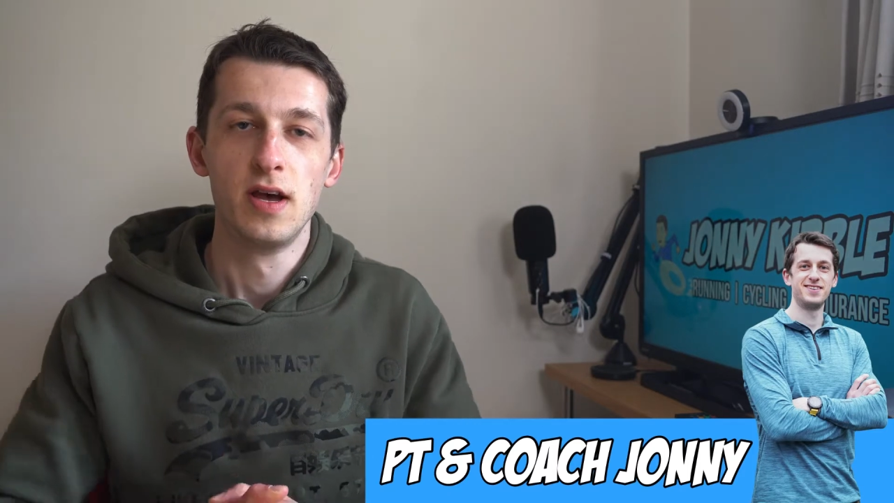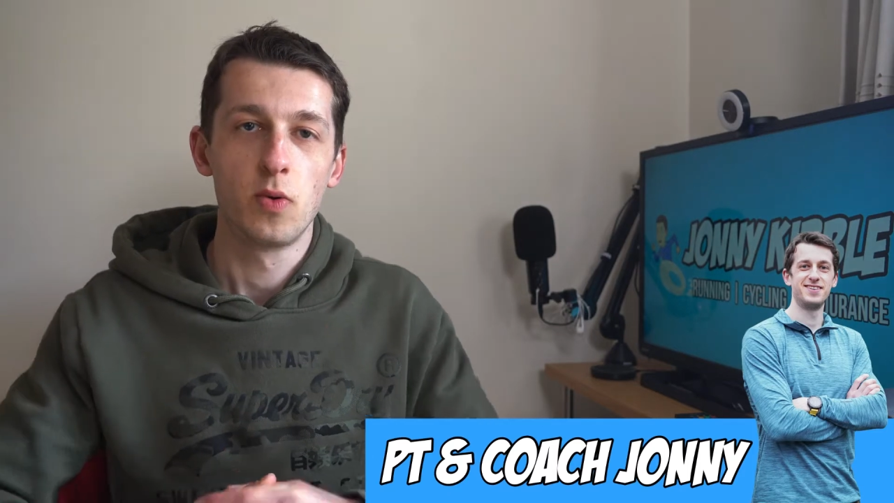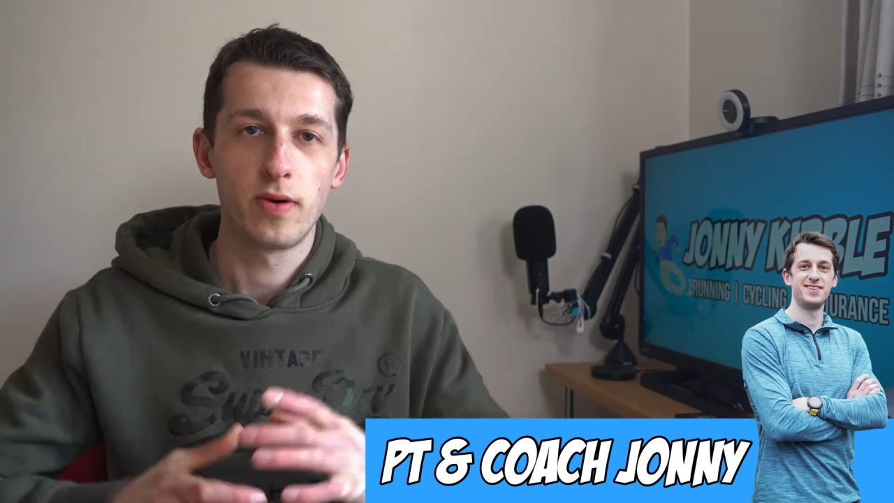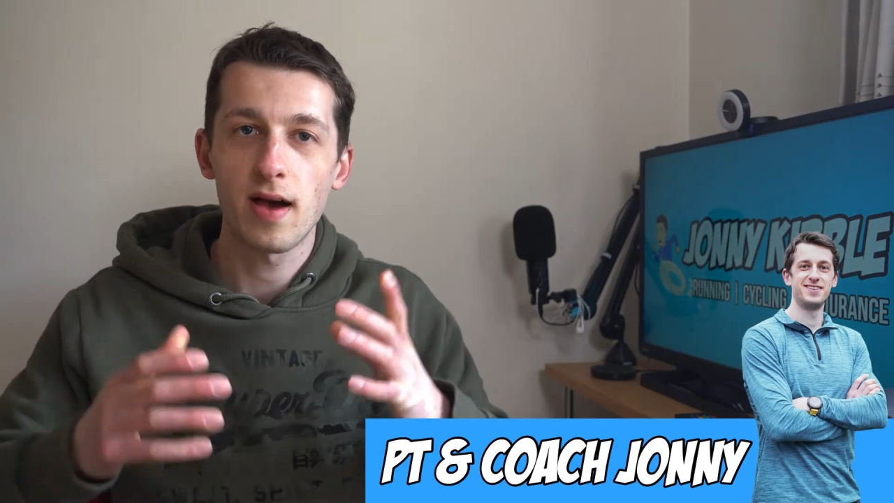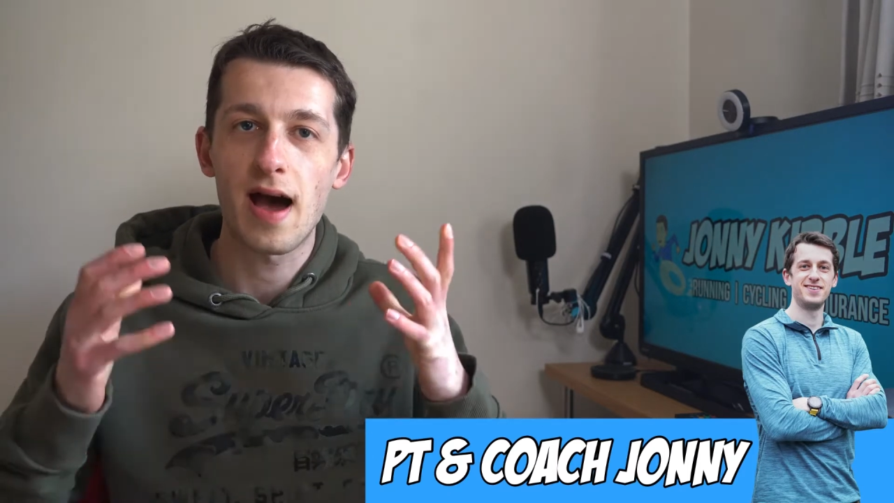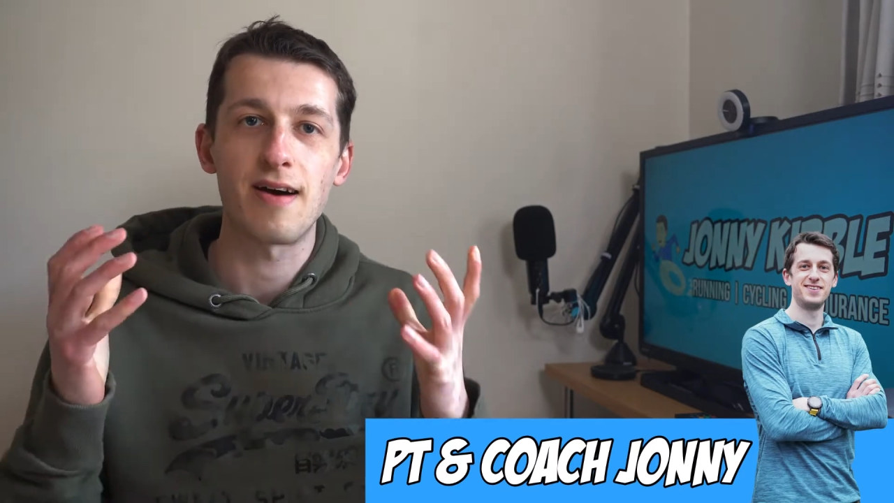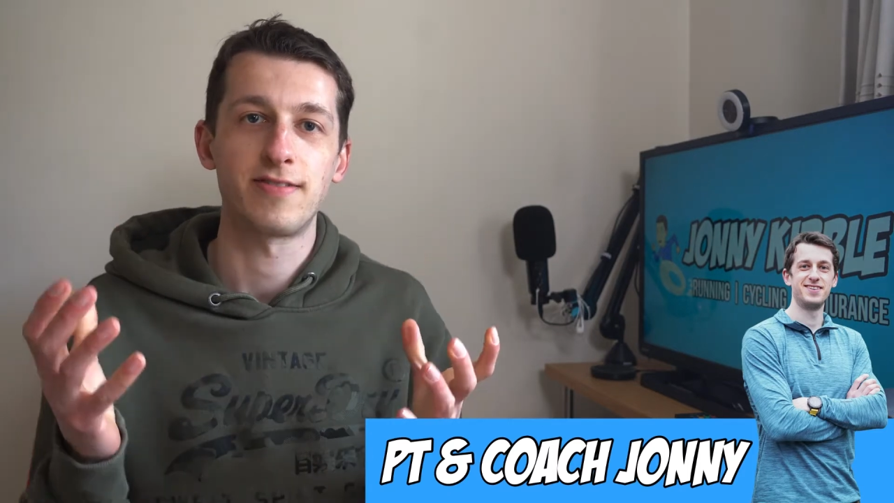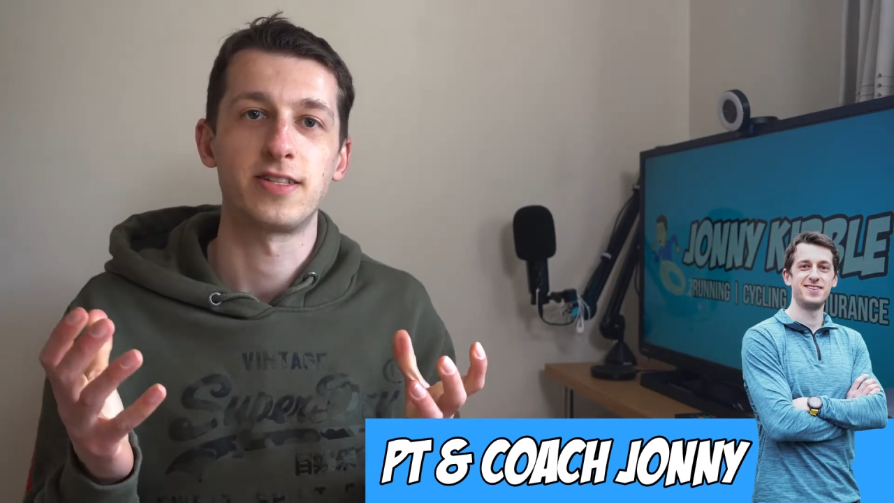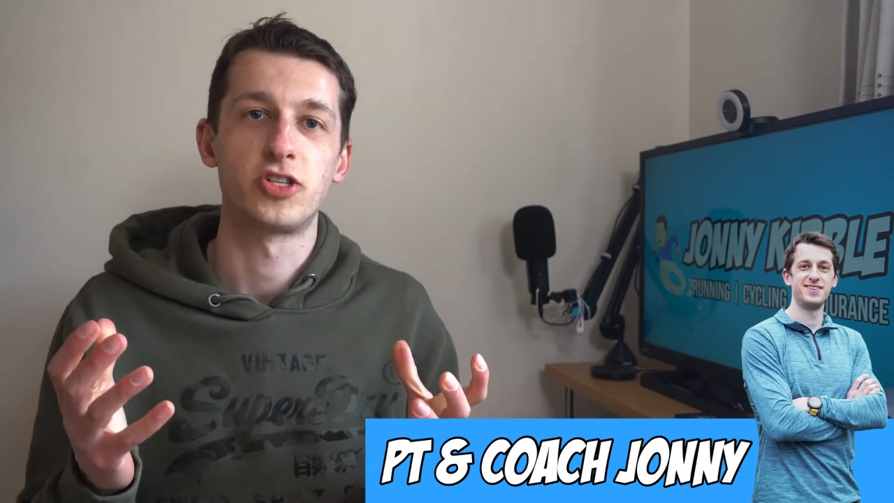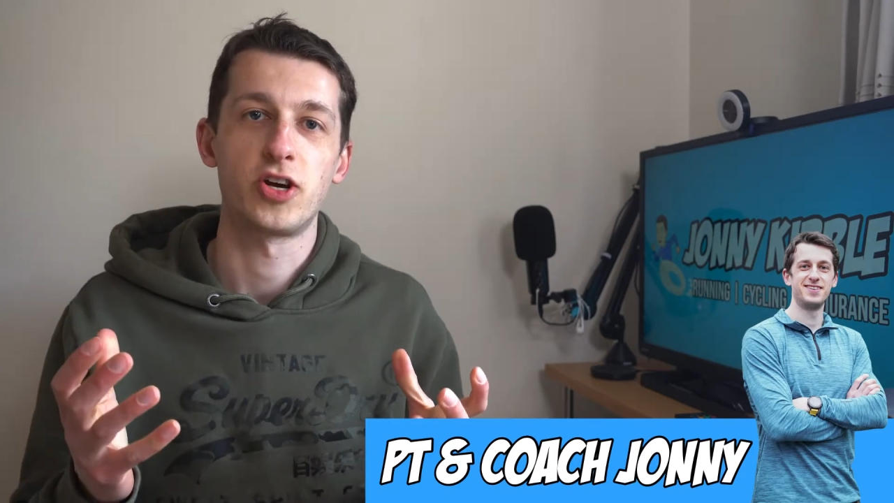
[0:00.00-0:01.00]
without
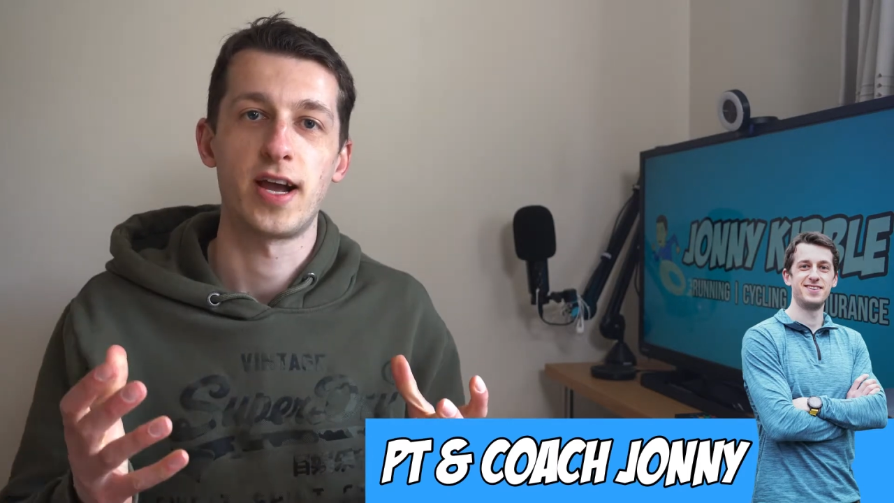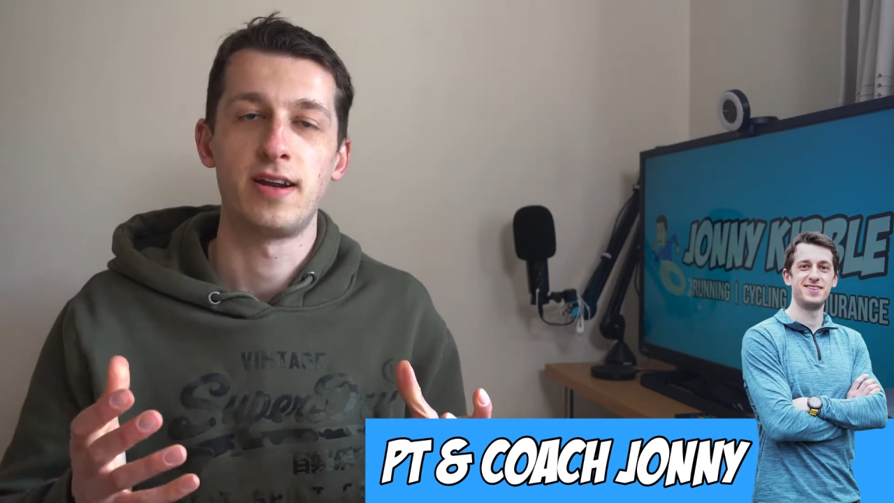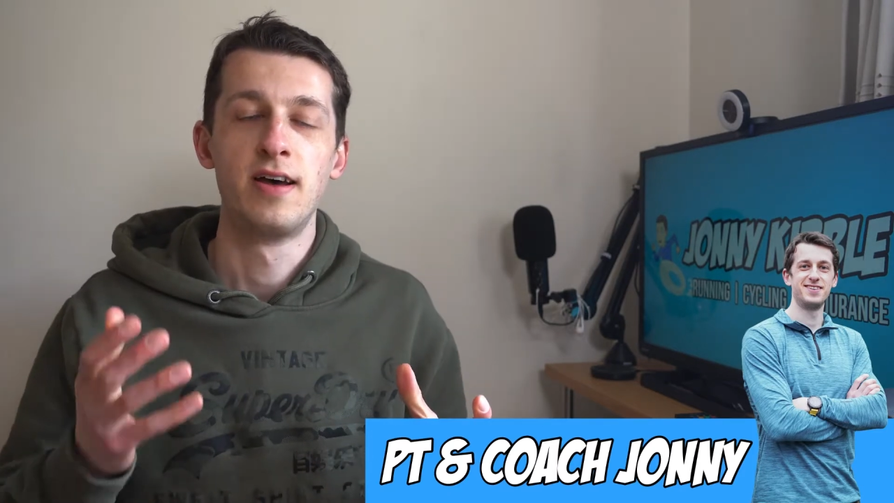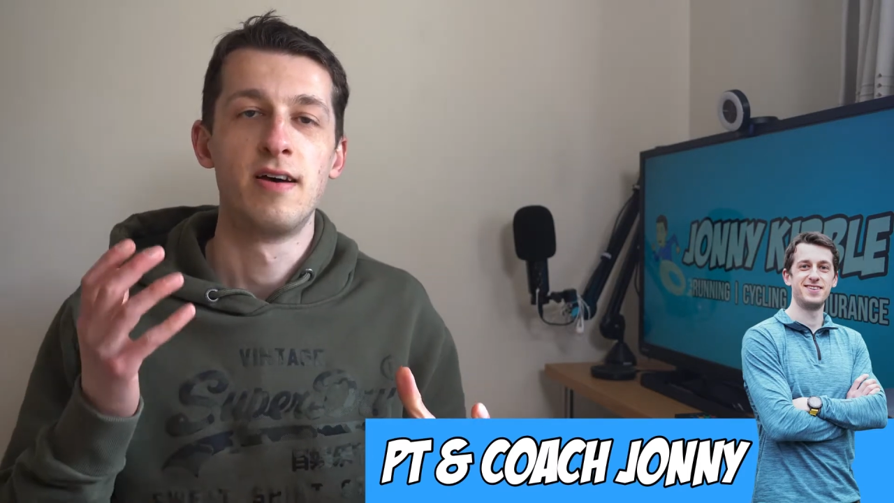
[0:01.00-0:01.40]
having to train